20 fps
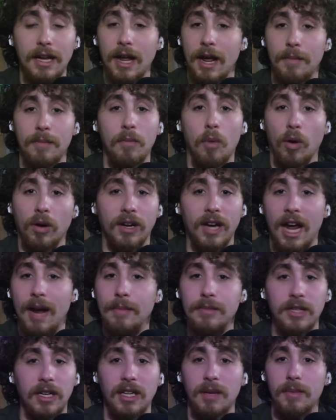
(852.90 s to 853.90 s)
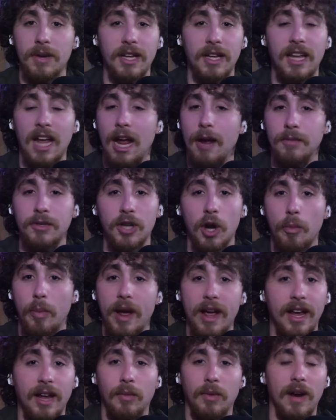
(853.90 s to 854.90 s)
and more games, unlimited games, no
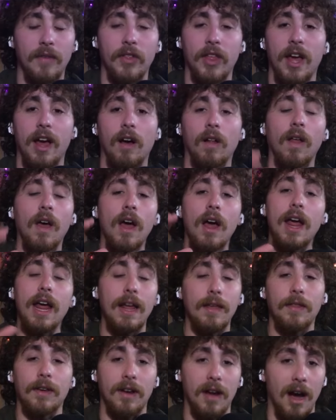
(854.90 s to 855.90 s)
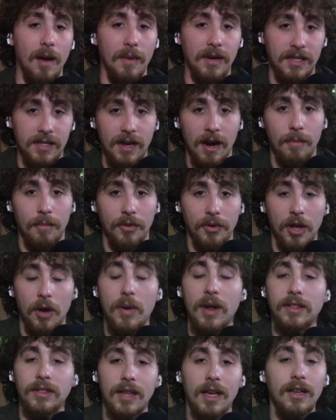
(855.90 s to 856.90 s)
bacon, whatever the hell, in the comments down below.
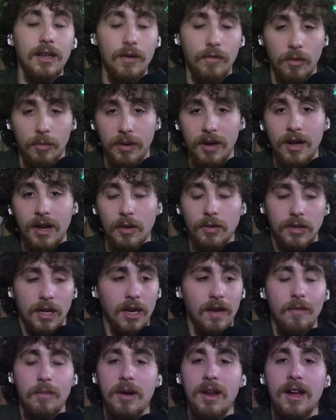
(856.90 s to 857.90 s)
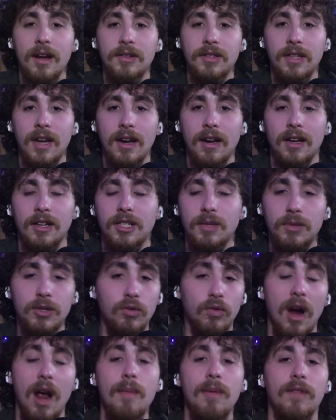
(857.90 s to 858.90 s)
And thank you for being here, and thank you for being outstanding.
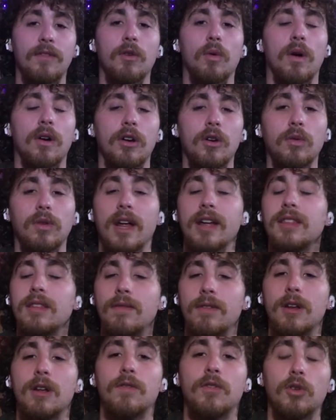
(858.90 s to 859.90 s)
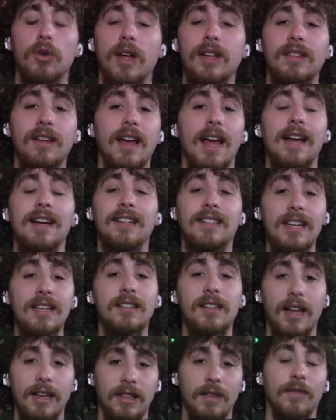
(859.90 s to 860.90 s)
Subscribe if you are new, like the video if you liked it, and
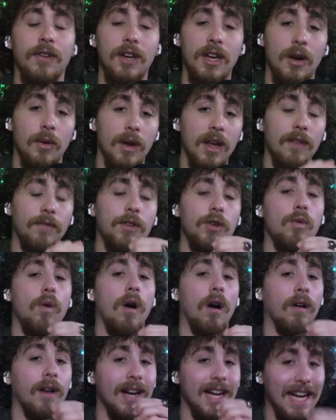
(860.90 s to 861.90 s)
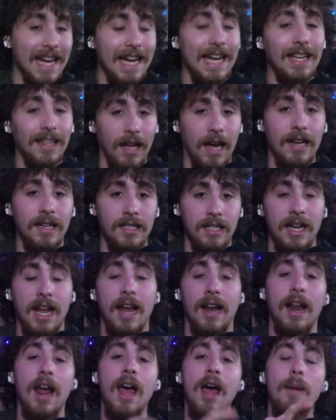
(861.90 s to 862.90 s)
dislike the video if you are an Elon
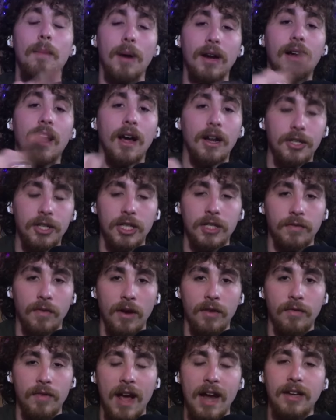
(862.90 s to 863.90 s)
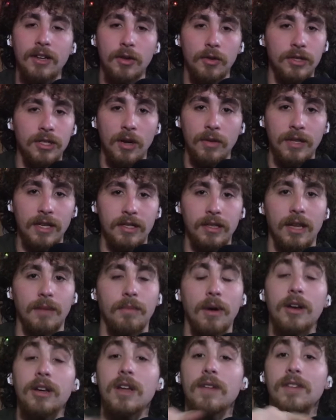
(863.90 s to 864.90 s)
stan. But just fun fact, there's no dislike
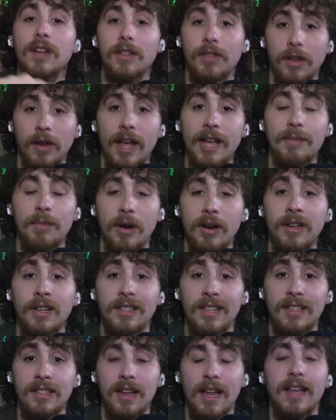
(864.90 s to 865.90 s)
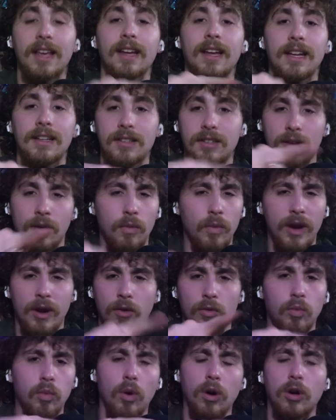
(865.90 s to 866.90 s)
button. You have to hit the like button to dislike it. It's a
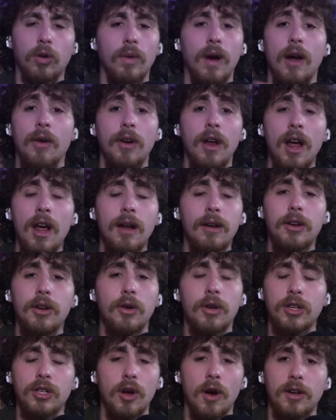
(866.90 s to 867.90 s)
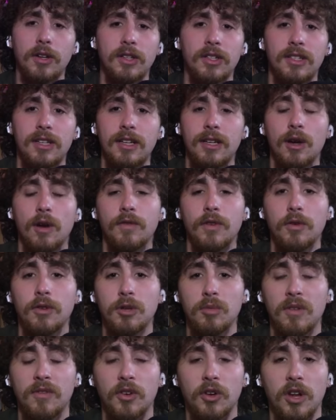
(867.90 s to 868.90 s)
weird workaround. You can talk to the CEO of
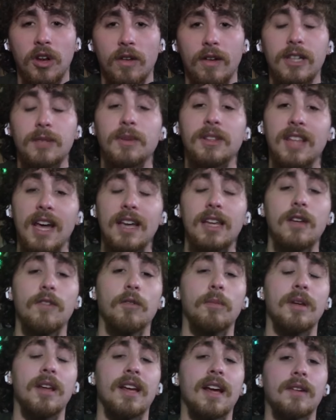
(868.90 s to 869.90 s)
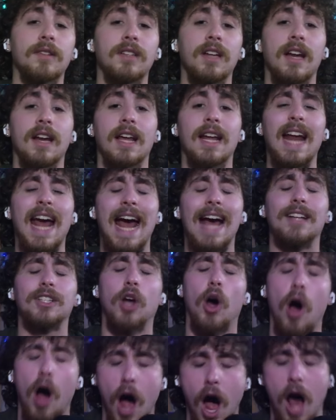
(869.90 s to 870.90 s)
YouTube if you're curious, but thank you for being outstanding, and as
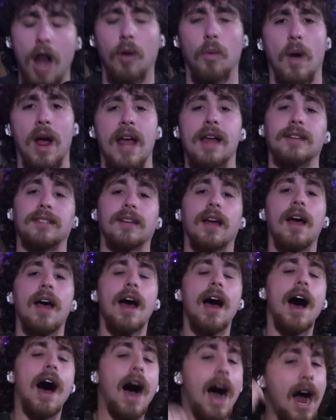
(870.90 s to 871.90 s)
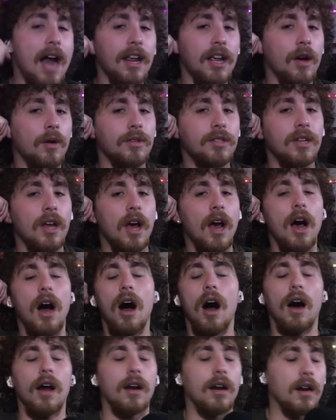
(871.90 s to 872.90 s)
always, adios,
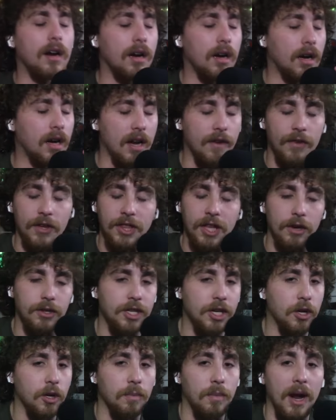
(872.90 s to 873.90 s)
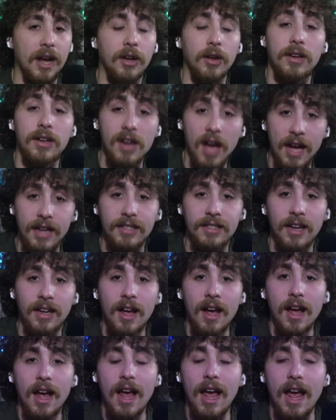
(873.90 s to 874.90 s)
arrivederci, goodbye, good night,
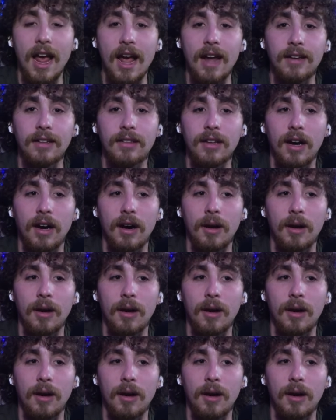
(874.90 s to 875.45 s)
and,